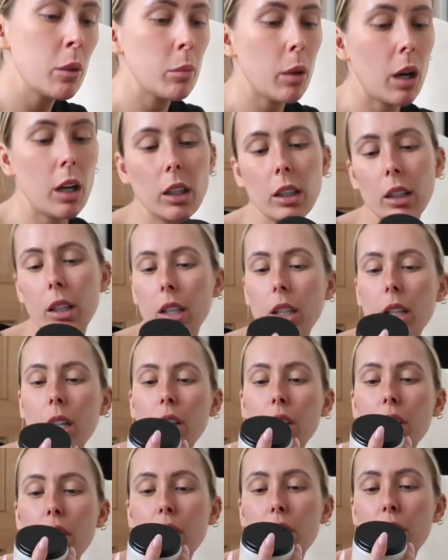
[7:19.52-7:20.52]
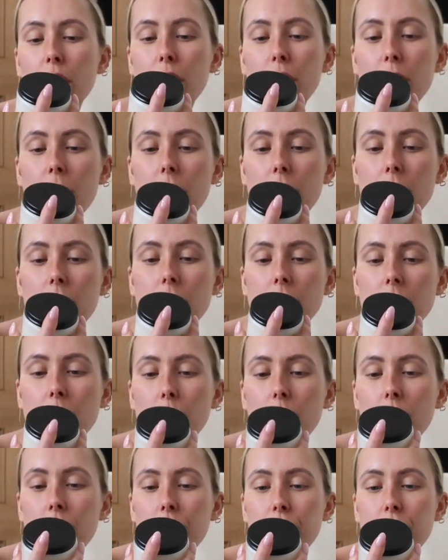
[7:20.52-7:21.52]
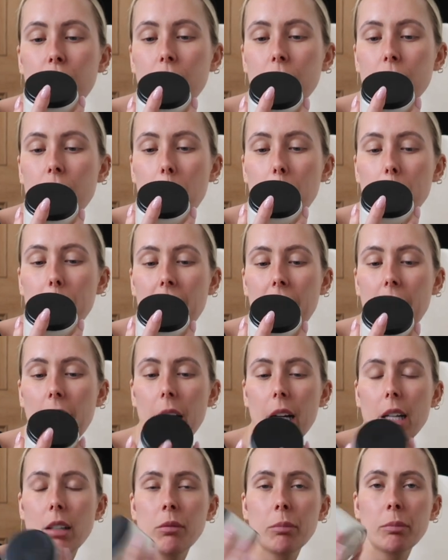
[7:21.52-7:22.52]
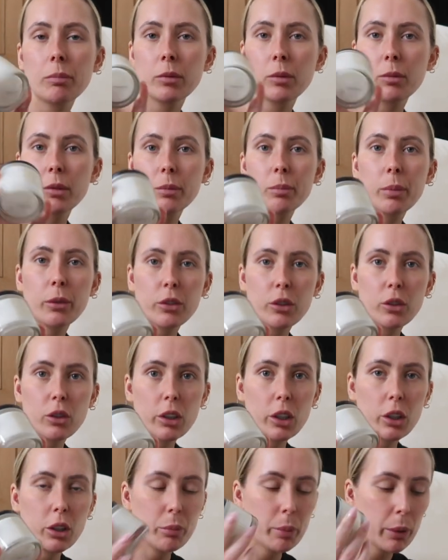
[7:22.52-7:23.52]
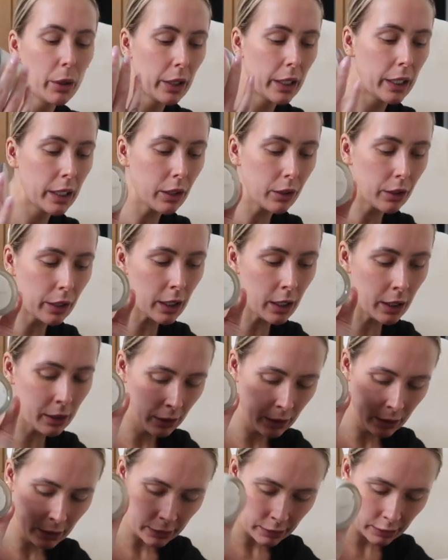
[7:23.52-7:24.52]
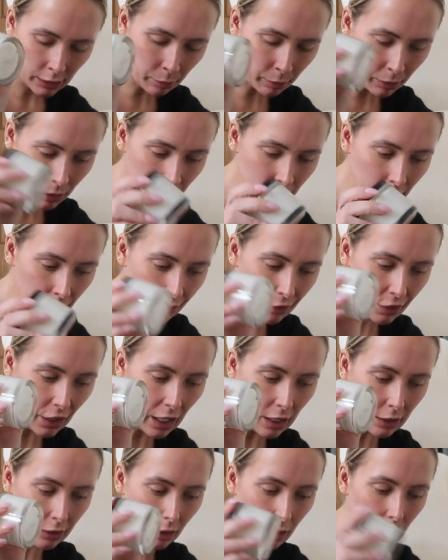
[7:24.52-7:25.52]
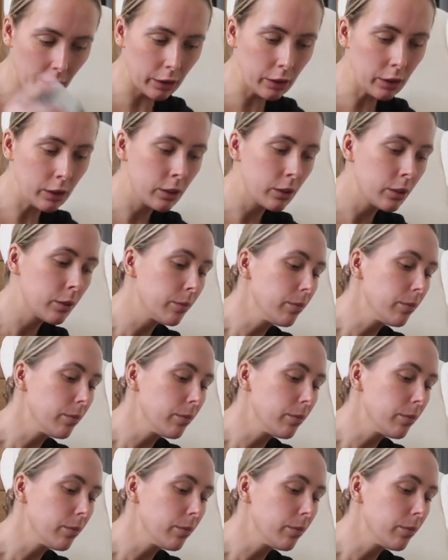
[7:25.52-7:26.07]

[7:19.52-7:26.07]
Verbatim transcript: Apparently you use it with damp hair before you put heat on it. So I'm going to give that a go.